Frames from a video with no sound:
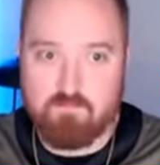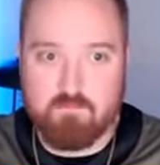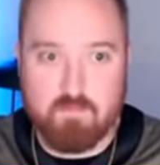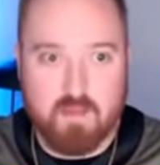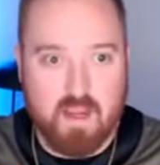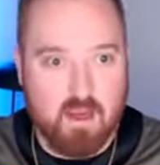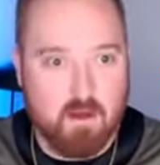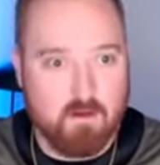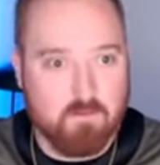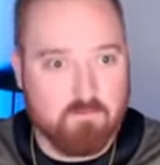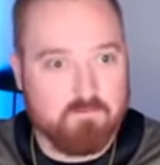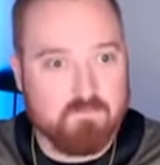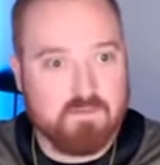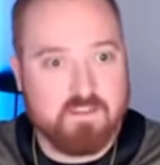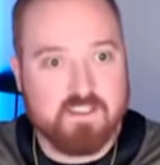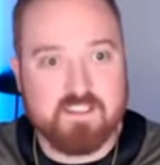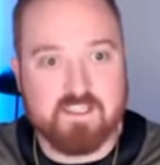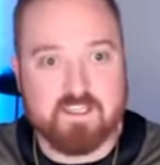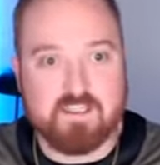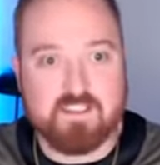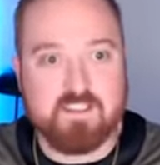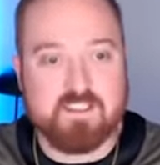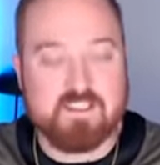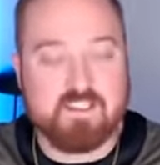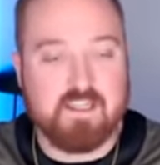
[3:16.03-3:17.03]
about
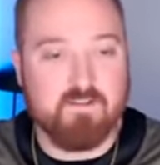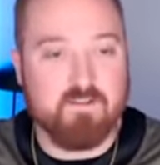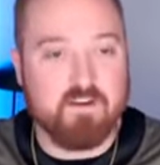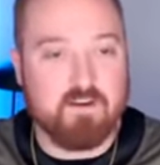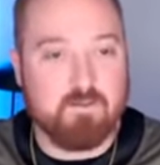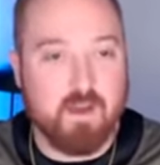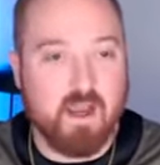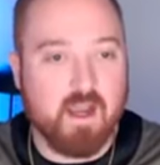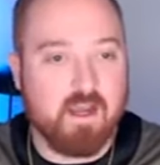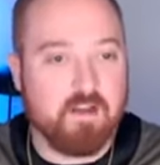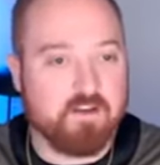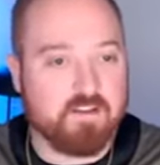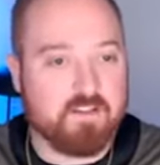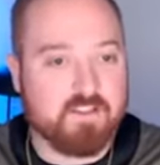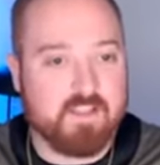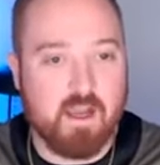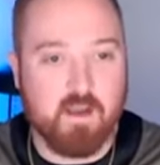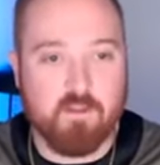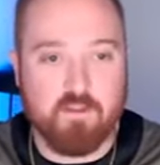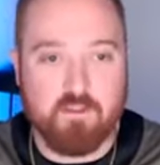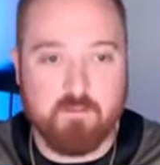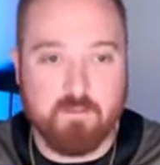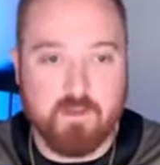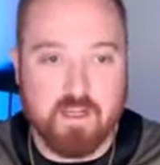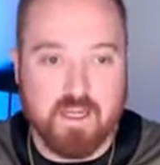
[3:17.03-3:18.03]
60, 70 miles
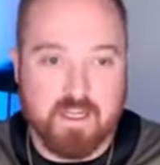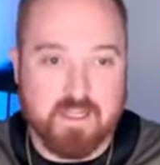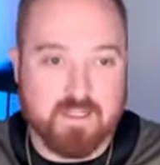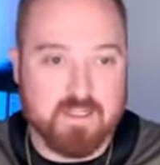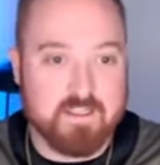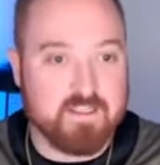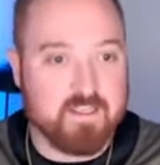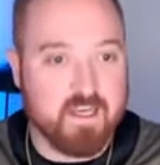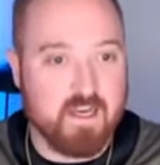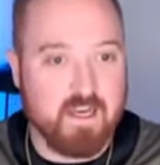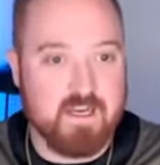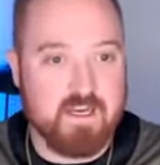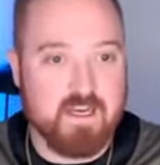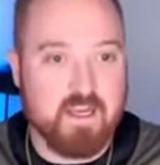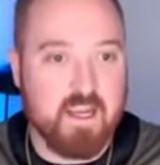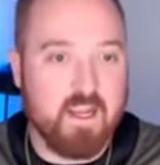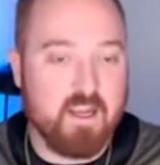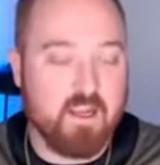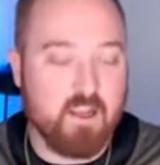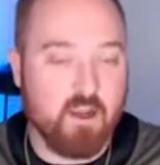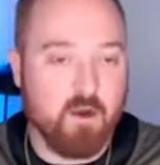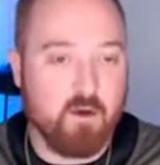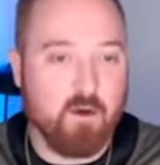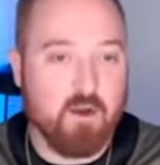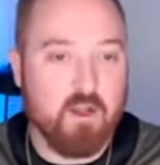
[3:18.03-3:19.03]
south of me in San
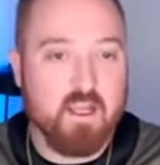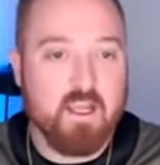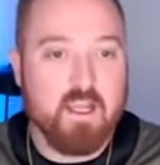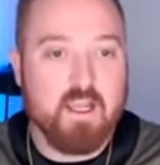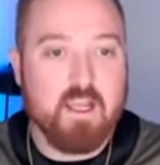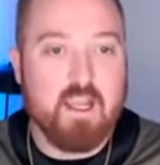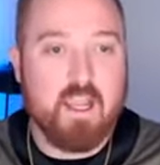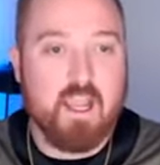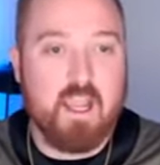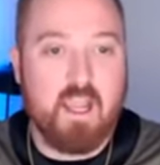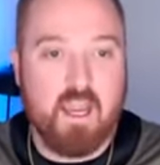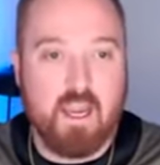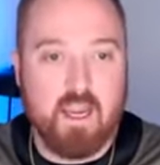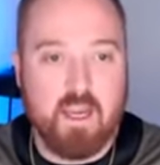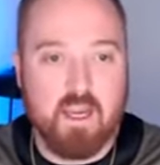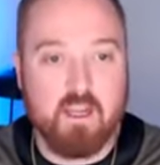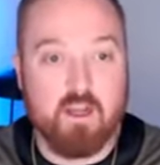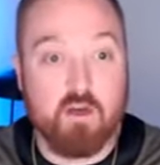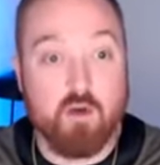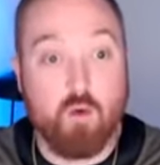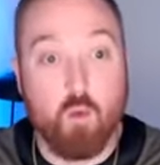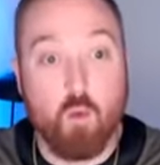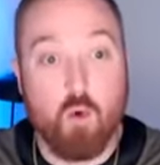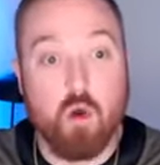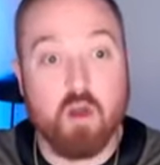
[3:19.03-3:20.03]
Diego.
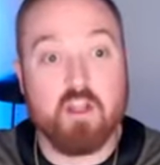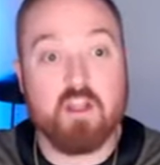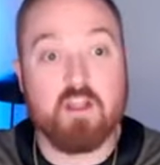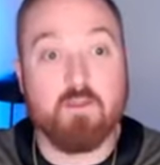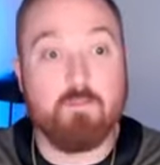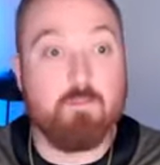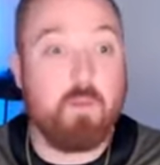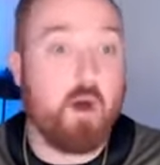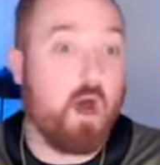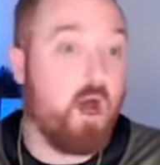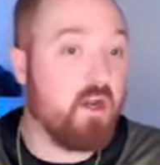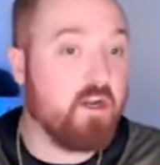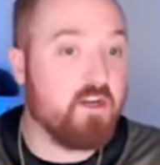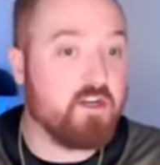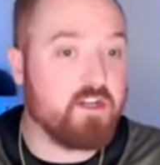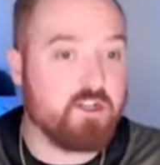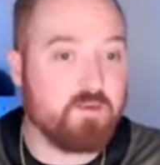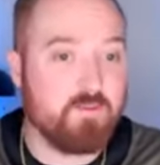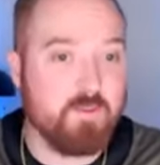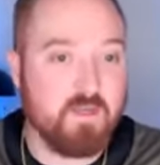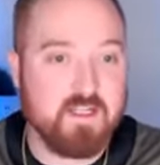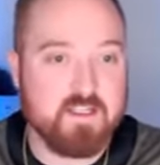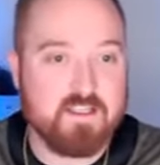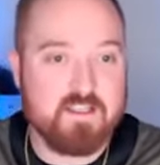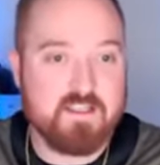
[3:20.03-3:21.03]
And one of the
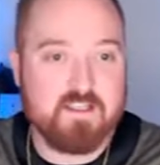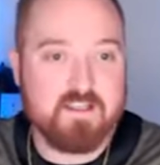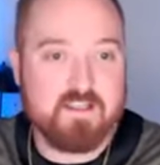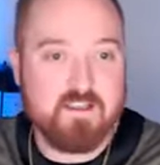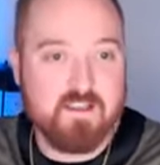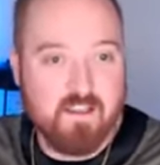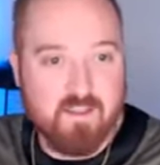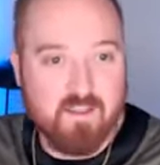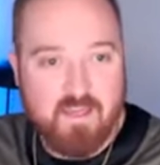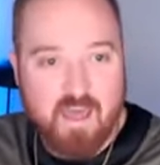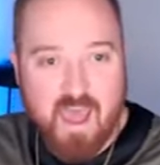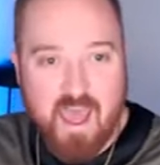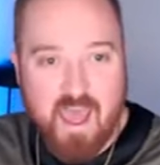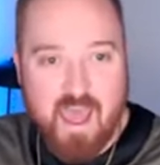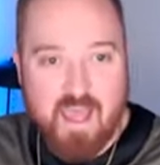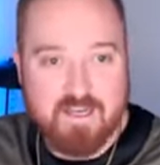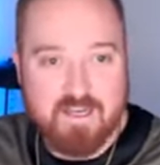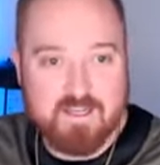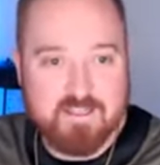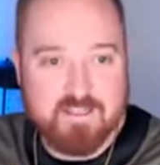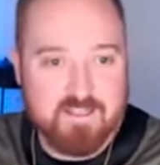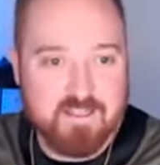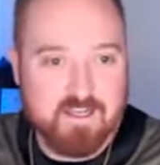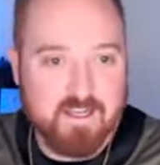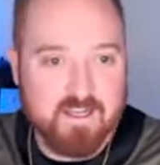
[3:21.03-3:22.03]
punishments
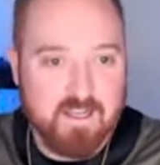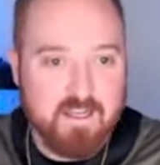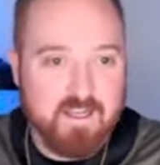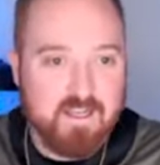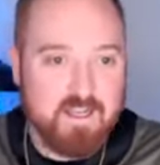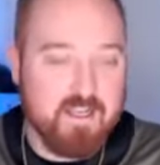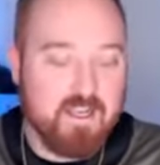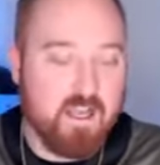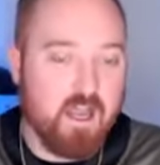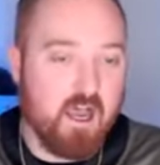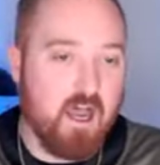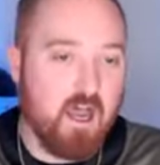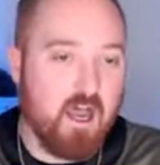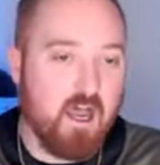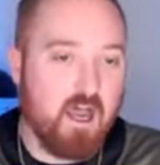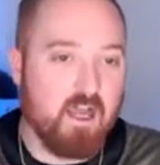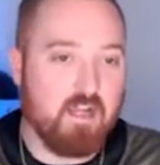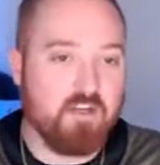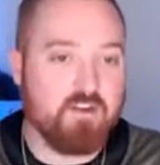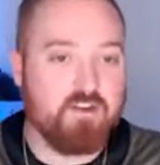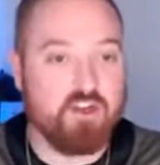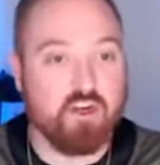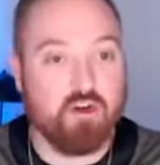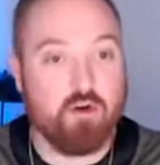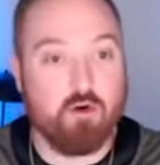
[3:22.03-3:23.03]
that uh,
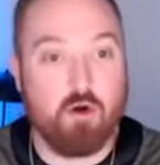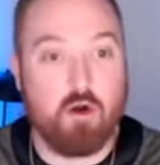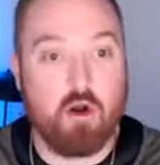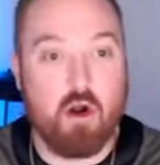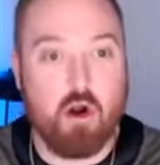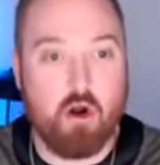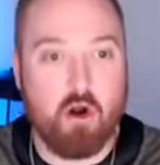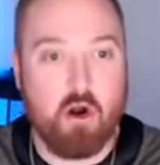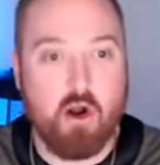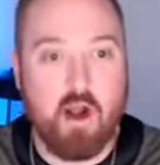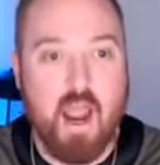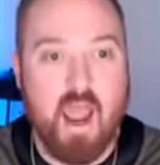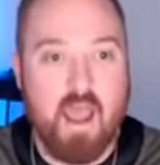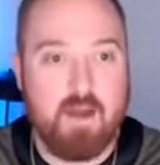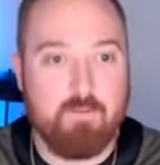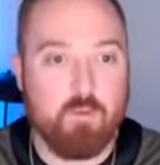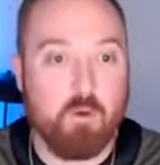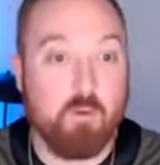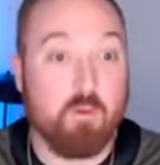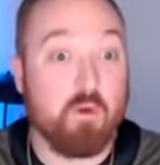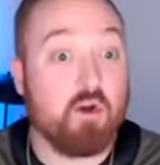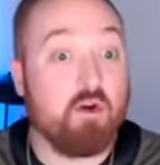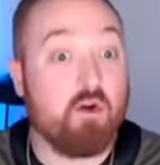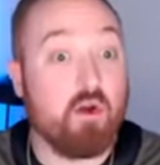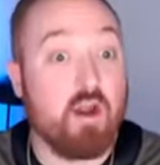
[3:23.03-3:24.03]
General or
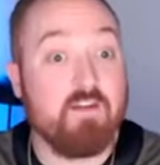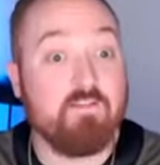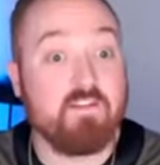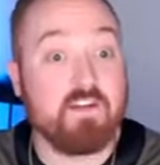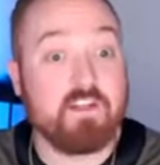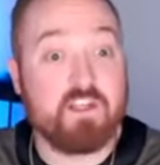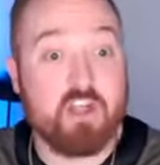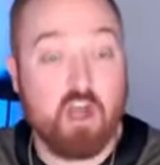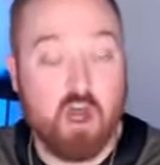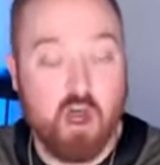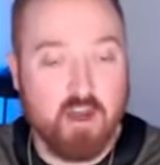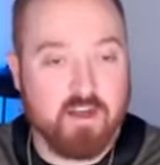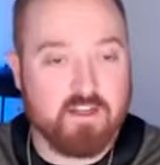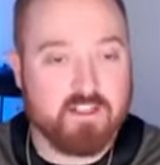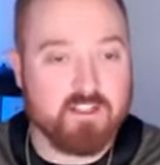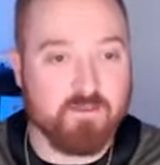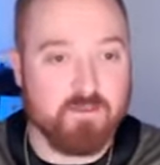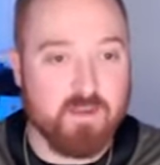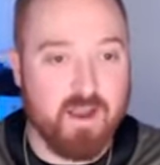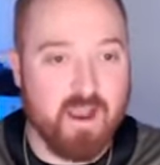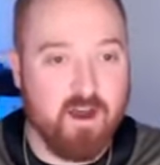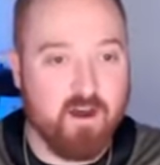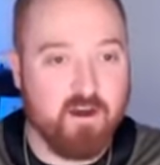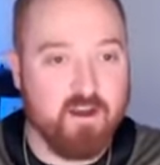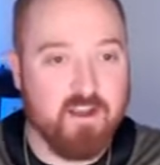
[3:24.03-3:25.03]
Admiral McRaven talks
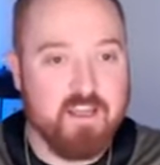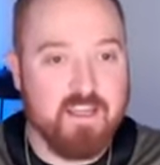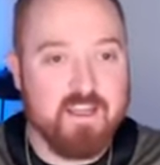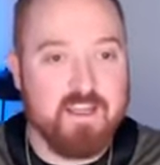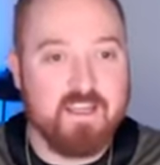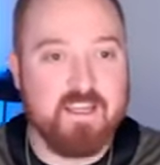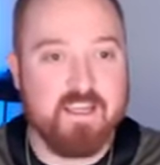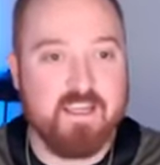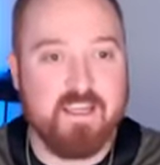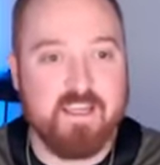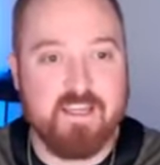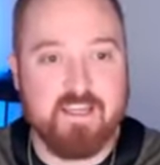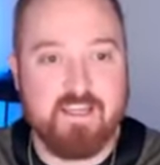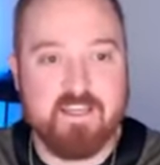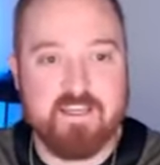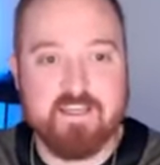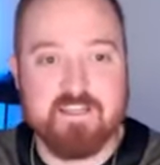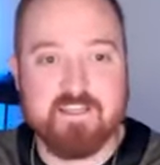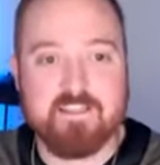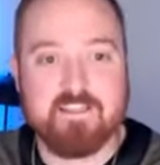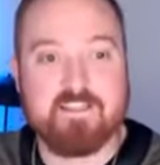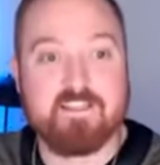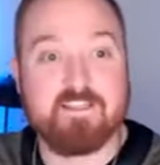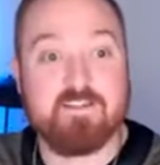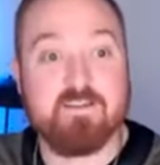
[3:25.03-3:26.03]
about
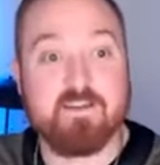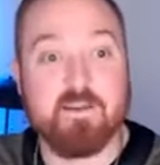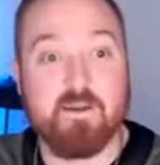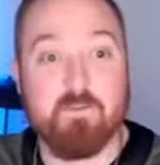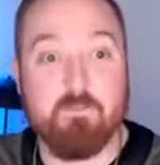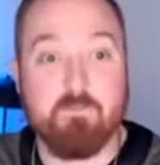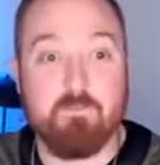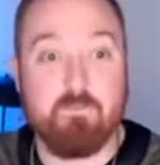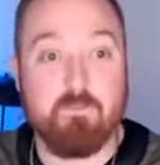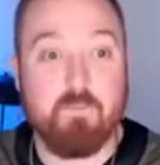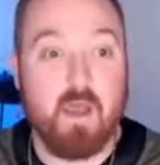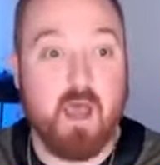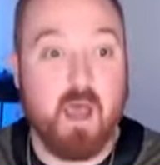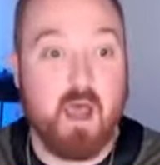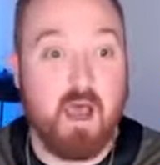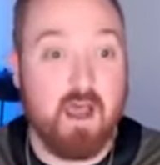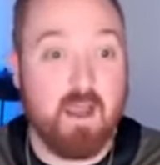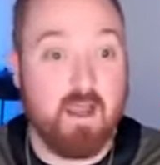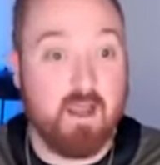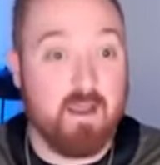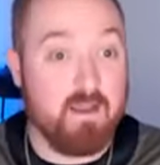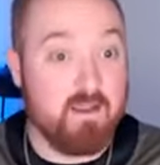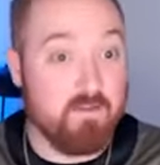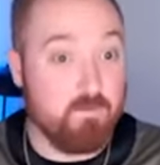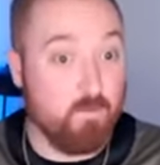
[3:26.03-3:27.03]
is
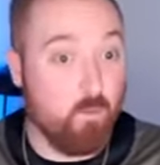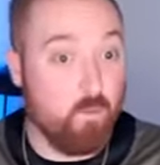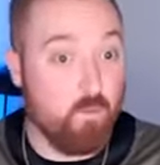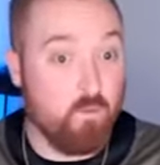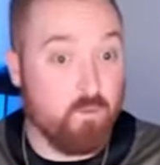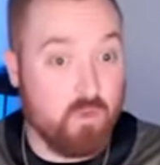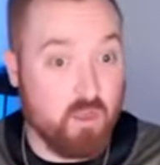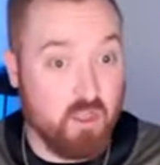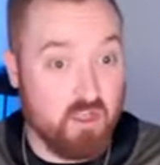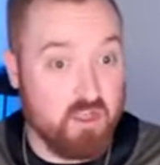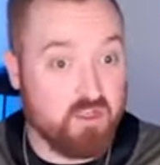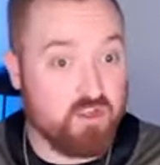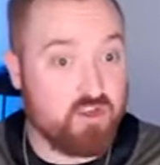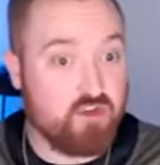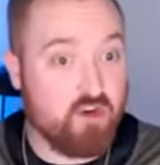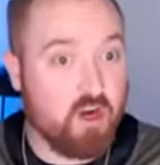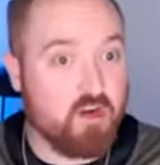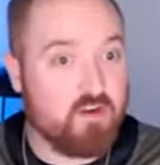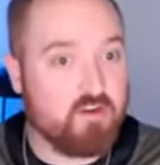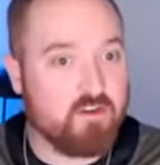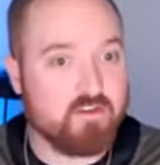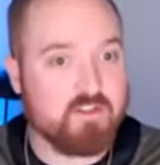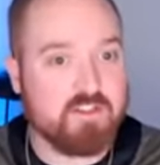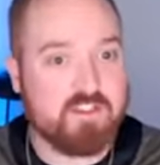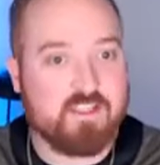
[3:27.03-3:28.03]
uh, the
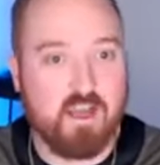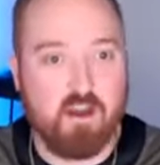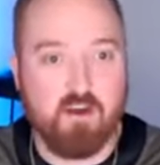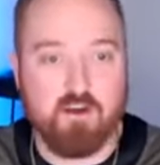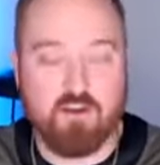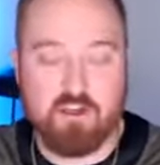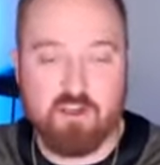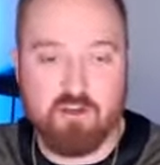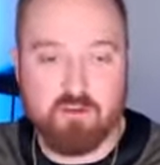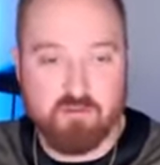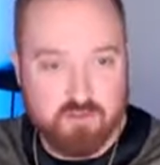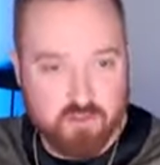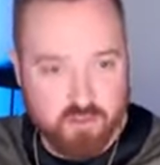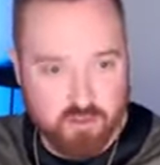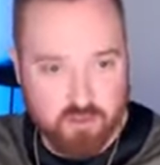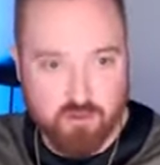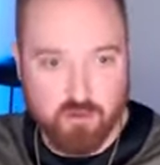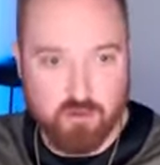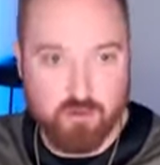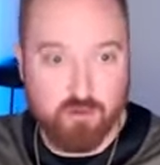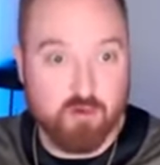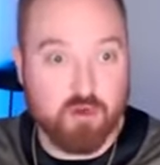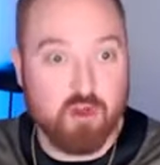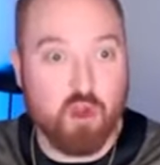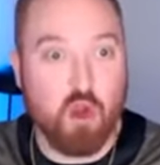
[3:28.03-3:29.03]
instructors telling you
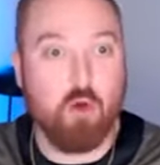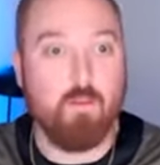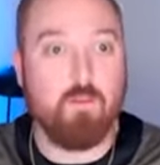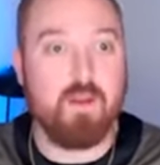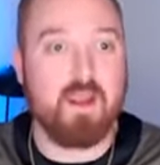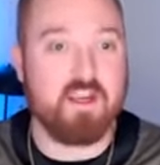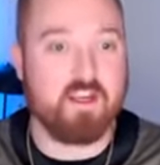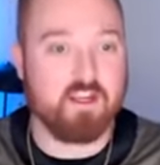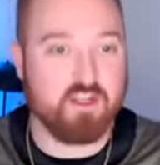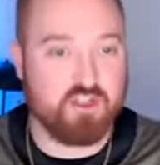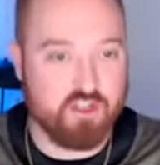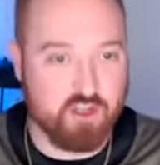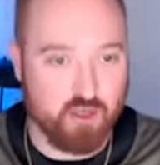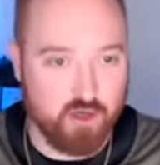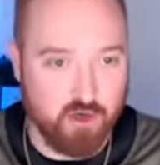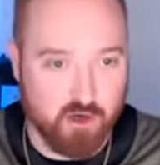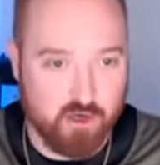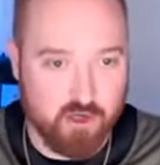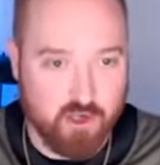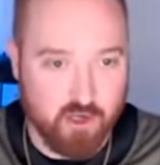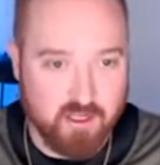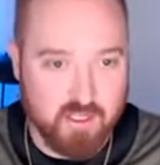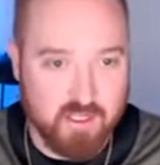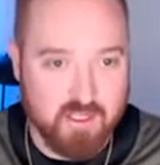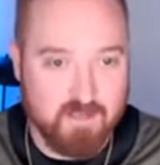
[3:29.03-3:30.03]
to go make a sugar
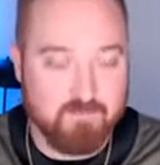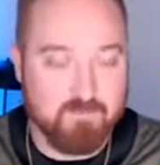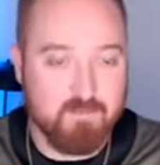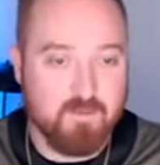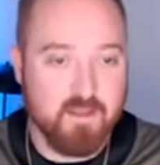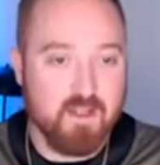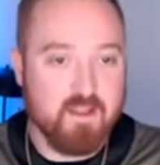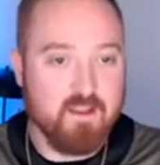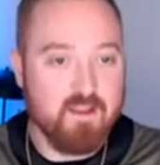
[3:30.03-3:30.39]
cookie.